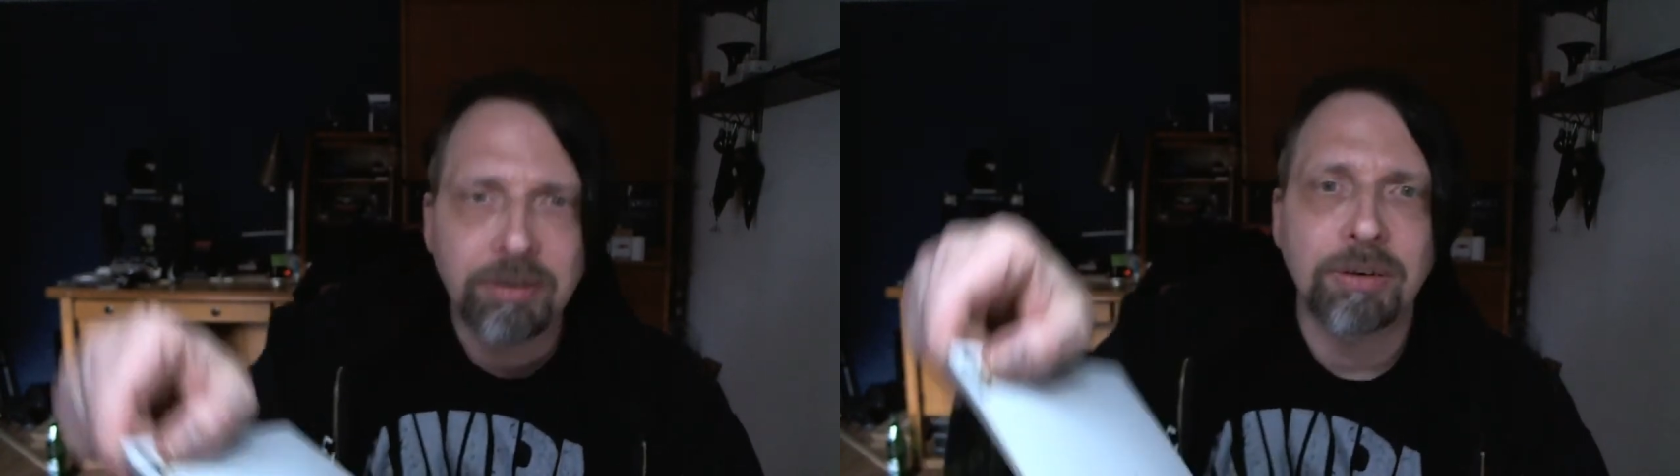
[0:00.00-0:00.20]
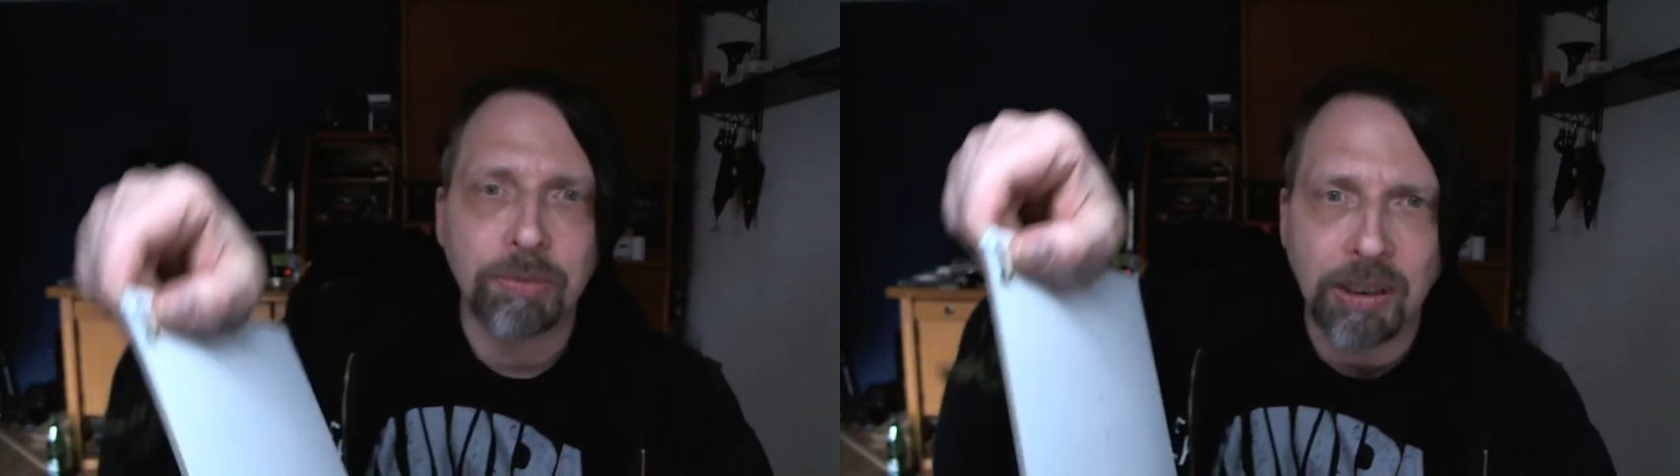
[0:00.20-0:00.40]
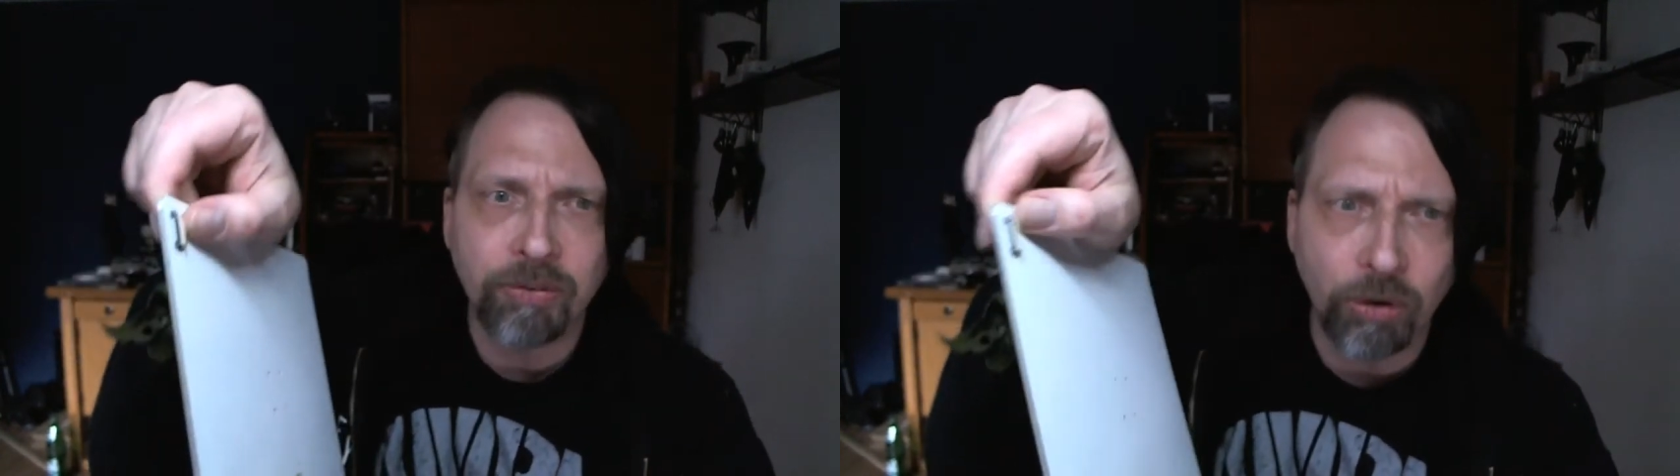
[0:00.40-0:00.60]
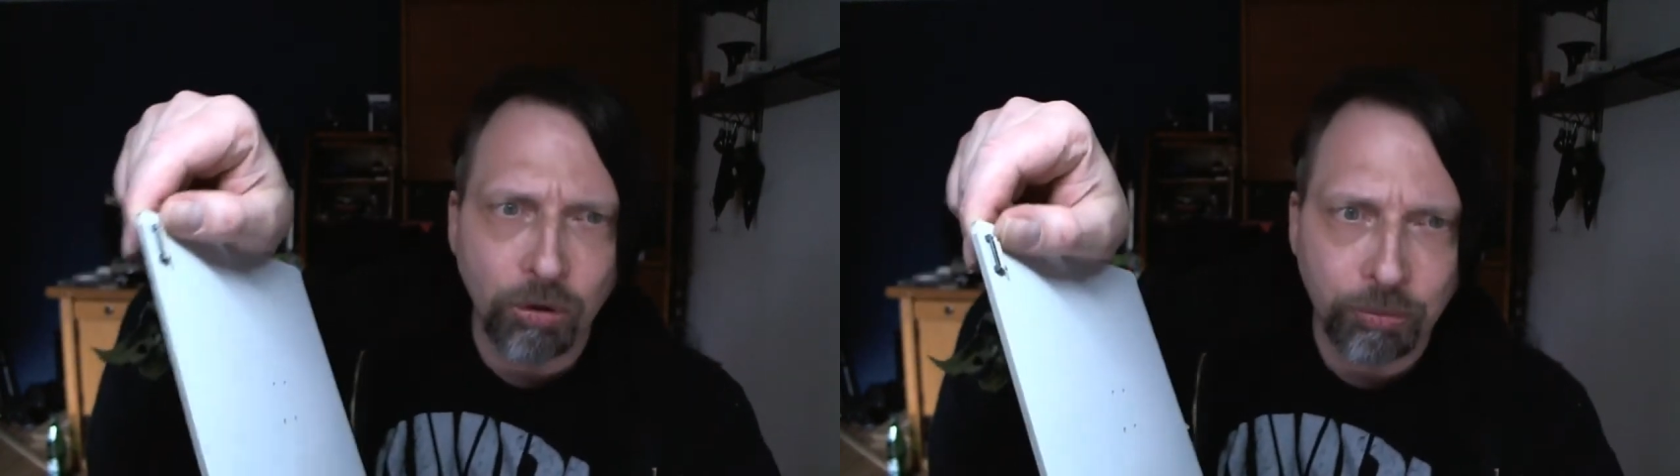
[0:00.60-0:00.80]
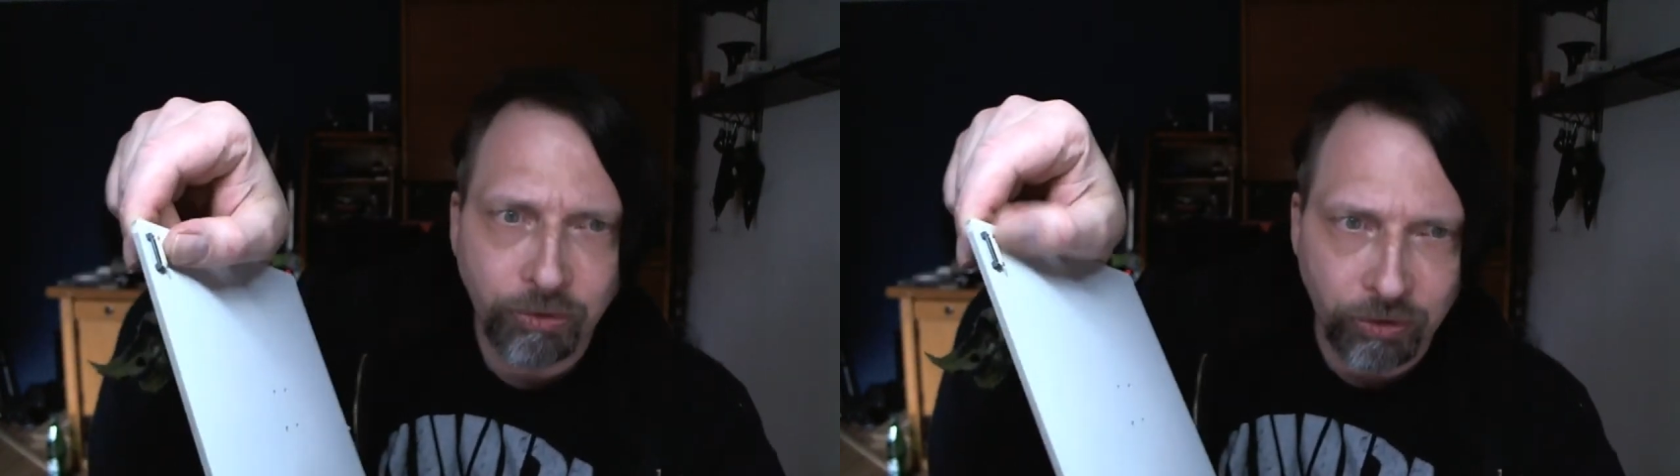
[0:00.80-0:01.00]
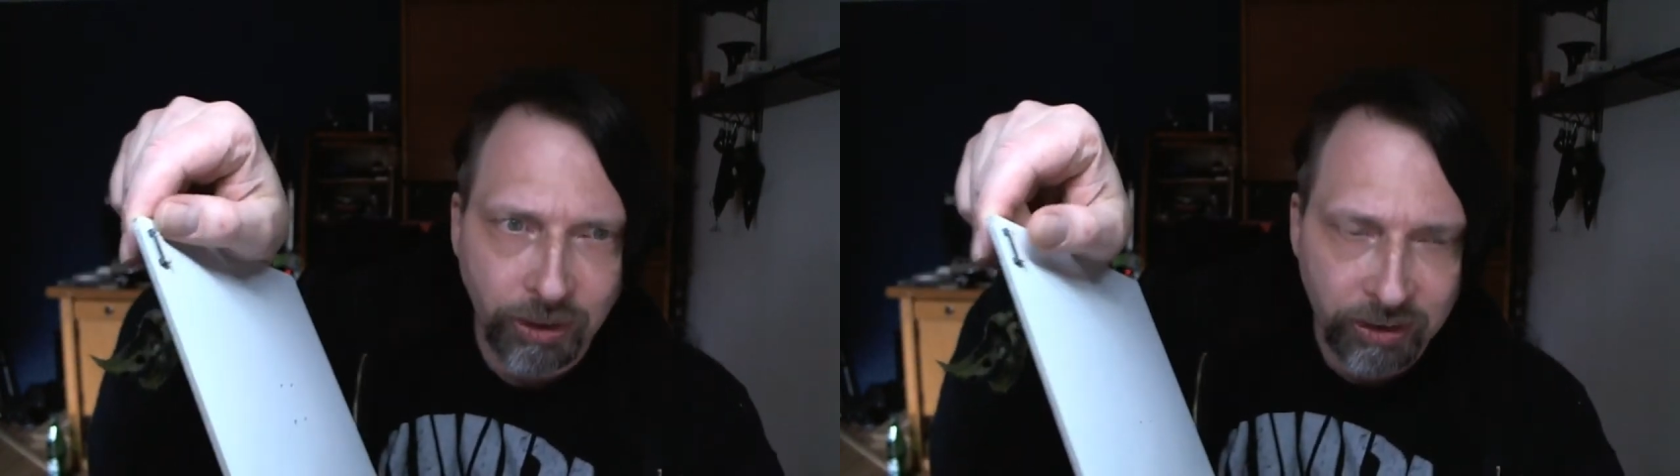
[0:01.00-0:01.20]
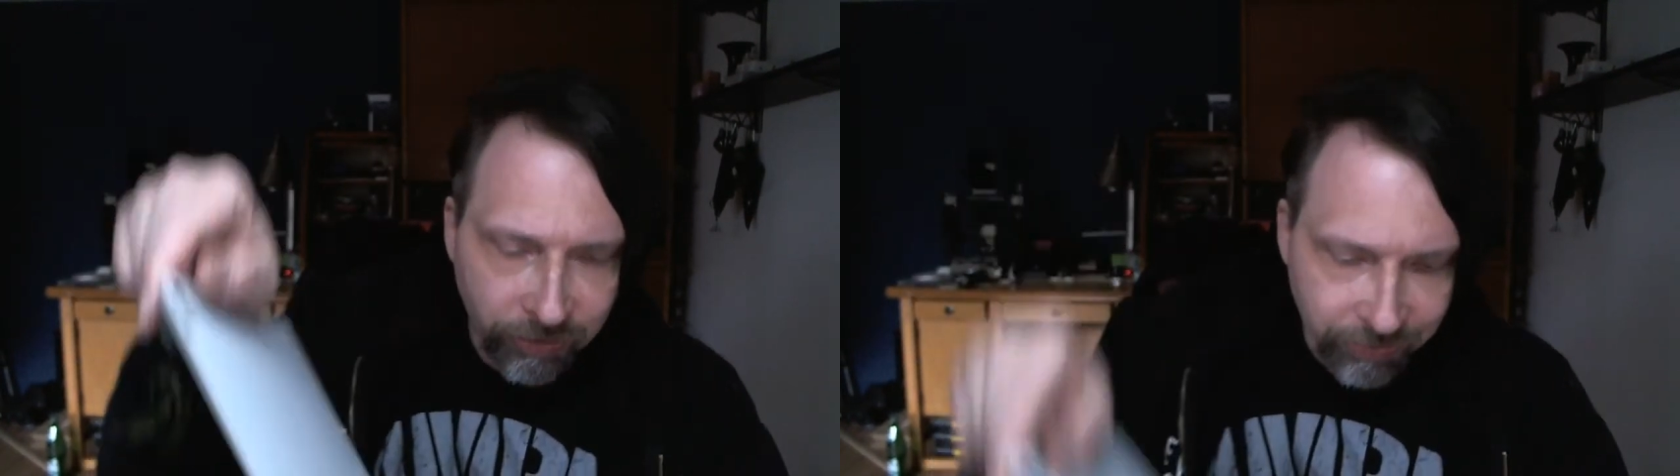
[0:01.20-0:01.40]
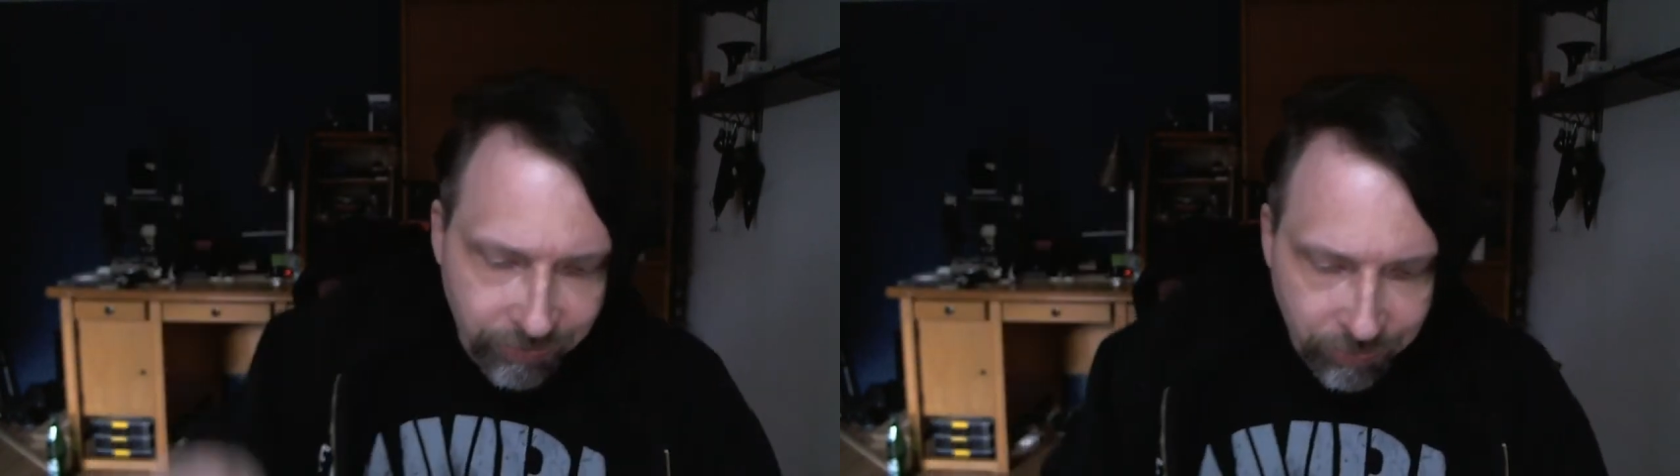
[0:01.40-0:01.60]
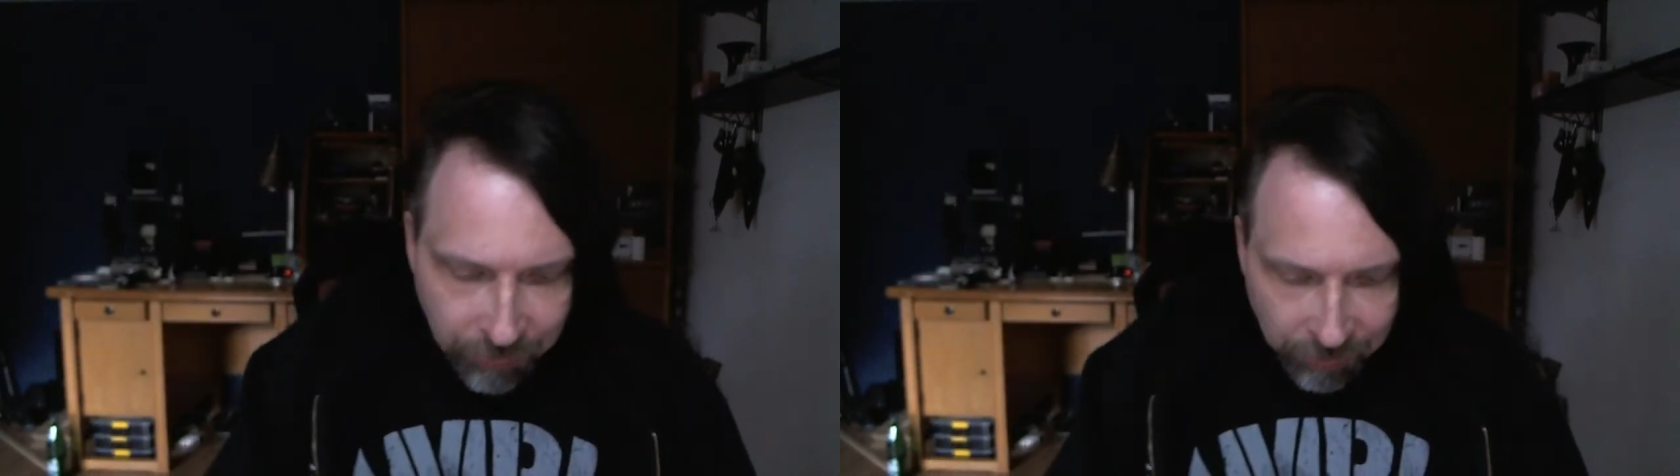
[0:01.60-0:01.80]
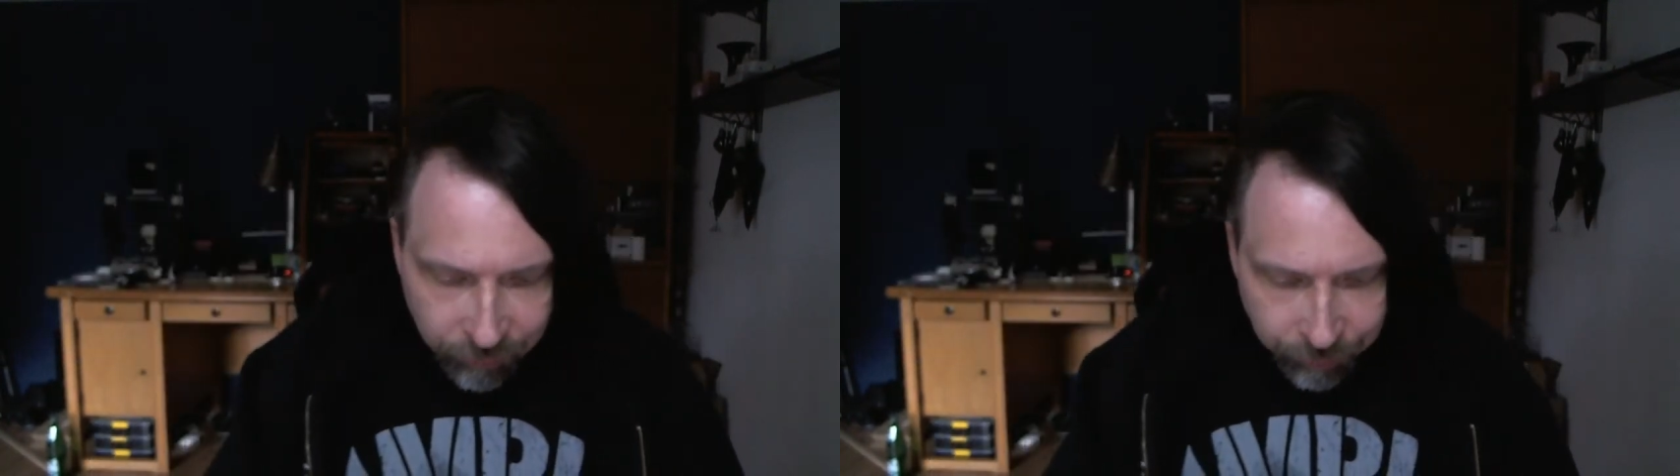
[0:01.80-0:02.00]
12 ohms. You get this, 12.